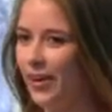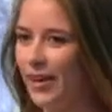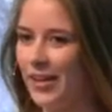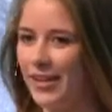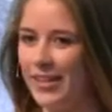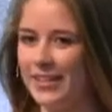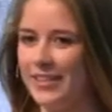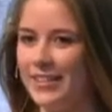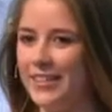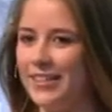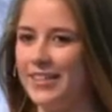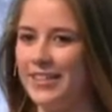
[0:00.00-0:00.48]

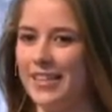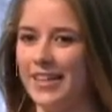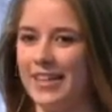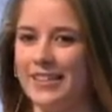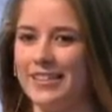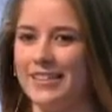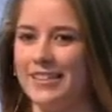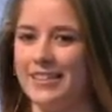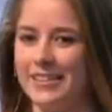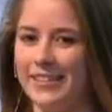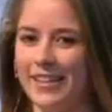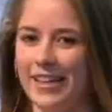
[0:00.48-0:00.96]
honestly,
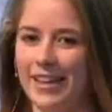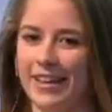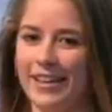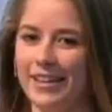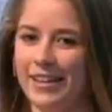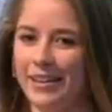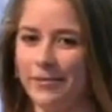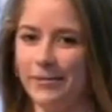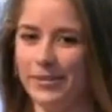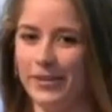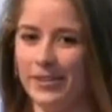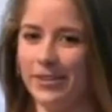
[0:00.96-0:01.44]
Texas
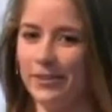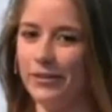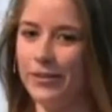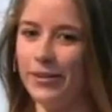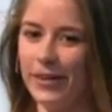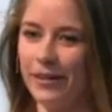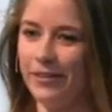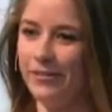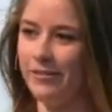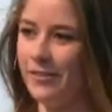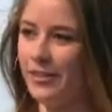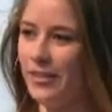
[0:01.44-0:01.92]
A&M is a
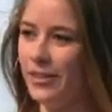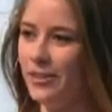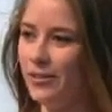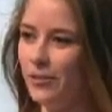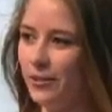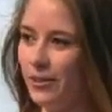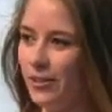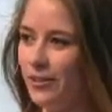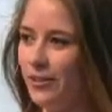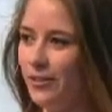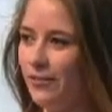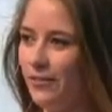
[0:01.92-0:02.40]
great
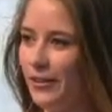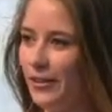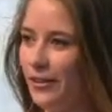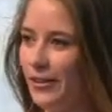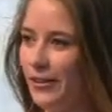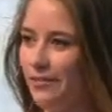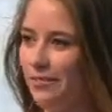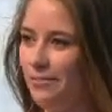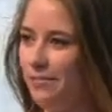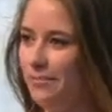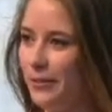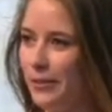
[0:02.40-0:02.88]
resource
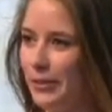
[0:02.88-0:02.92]
for